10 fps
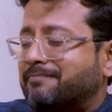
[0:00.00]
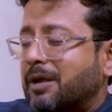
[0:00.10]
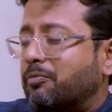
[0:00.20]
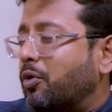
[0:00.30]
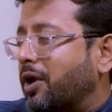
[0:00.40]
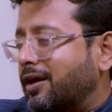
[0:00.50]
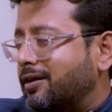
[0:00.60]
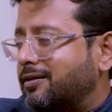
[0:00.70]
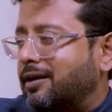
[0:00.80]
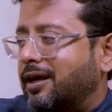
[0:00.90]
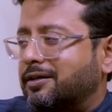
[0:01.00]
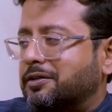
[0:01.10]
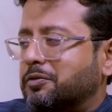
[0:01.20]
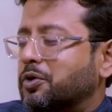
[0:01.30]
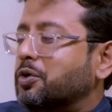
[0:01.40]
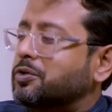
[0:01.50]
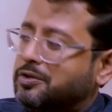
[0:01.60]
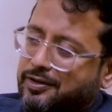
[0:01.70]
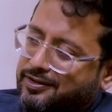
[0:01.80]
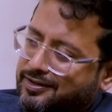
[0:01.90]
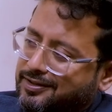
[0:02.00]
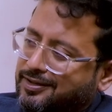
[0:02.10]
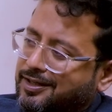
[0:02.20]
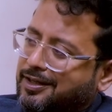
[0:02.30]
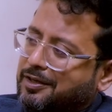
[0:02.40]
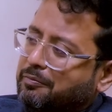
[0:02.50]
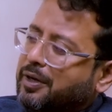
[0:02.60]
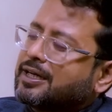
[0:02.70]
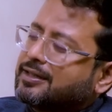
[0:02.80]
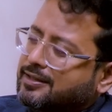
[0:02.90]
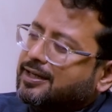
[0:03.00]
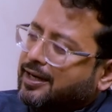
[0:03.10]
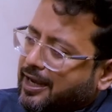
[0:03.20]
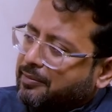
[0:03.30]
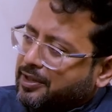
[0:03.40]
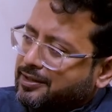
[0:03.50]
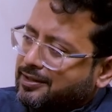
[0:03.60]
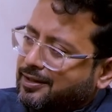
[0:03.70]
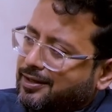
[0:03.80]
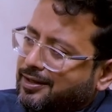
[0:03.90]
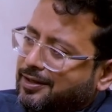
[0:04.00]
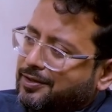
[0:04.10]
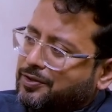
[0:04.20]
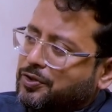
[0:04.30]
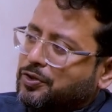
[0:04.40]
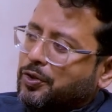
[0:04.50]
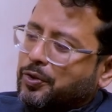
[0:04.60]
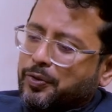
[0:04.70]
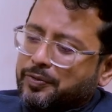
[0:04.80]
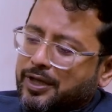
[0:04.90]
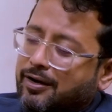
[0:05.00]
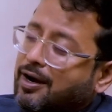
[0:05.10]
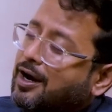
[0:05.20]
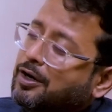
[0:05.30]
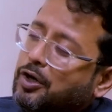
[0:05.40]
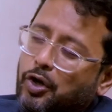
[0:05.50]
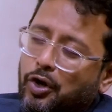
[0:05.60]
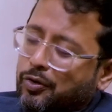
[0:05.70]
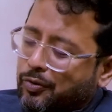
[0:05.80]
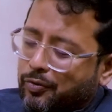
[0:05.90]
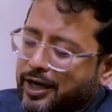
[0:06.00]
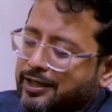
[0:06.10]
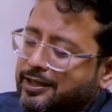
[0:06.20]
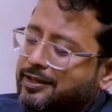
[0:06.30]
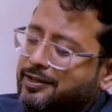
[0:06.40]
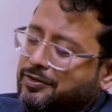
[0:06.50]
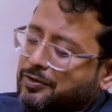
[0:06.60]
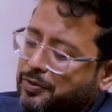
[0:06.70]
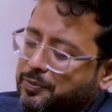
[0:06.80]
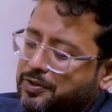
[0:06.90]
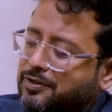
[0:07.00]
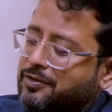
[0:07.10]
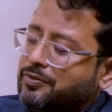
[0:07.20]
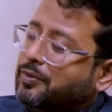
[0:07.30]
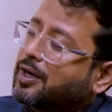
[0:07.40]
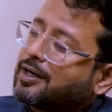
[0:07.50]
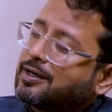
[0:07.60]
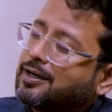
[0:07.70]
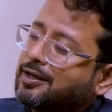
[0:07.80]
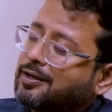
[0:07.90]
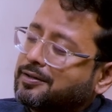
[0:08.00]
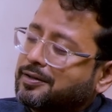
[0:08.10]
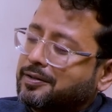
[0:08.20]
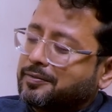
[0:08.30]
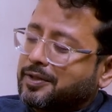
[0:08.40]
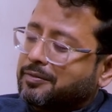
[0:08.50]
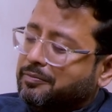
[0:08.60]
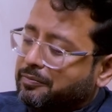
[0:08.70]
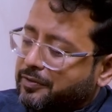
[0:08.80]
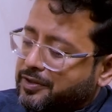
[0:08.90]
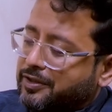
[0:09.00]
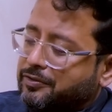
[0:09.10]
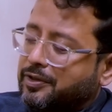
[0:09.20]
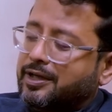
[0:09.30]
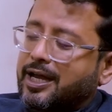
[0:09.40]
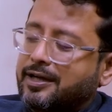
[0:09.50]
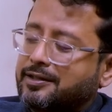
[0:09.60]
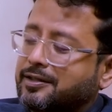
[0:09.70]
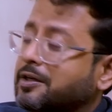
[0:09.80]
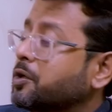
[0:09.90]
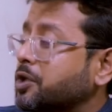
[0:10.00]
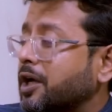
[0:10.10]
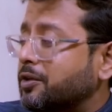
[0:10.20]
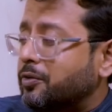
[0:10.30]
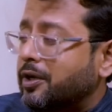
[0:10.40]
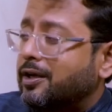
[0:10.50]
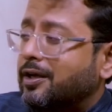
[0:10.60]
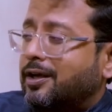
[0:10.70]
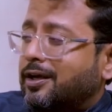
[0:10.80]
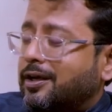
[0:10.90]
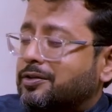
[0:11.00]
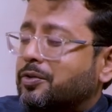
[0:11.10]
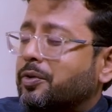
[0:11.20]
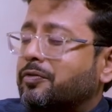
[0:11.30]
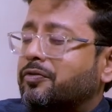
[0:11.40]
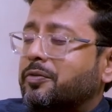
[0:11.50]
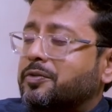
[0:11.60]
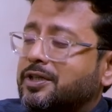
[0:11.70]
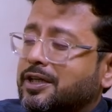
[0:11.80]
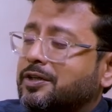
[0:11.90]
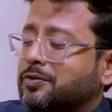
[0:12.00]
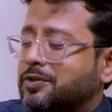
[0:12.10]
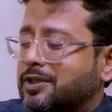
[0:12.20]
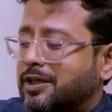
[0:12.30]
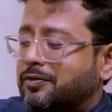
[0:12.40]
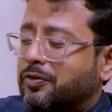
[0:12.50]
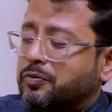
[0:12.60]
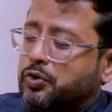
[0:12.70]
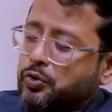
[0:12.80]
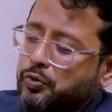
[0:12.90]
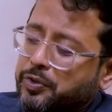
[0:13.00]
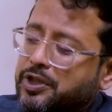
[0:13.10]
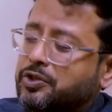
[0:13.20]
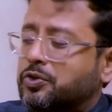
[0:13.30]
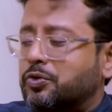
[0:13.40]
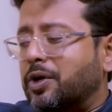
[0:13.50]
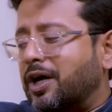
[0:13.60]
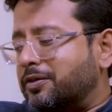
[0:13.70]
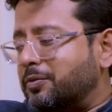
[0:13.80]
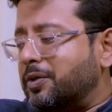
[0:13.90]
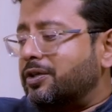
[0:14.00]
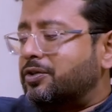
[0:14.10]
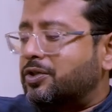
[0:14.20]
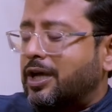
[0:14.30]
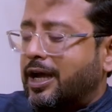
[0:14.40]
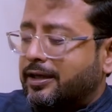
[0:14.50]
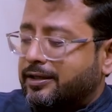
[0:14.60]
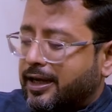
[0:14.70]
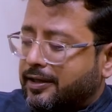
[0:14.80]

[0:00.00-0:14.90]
boring and monotonous, but it's still a habit. So there are long, winding descriptions where the central character, Ganesh Gaitonde, is going from city to city, from Juhu beach to other beach, and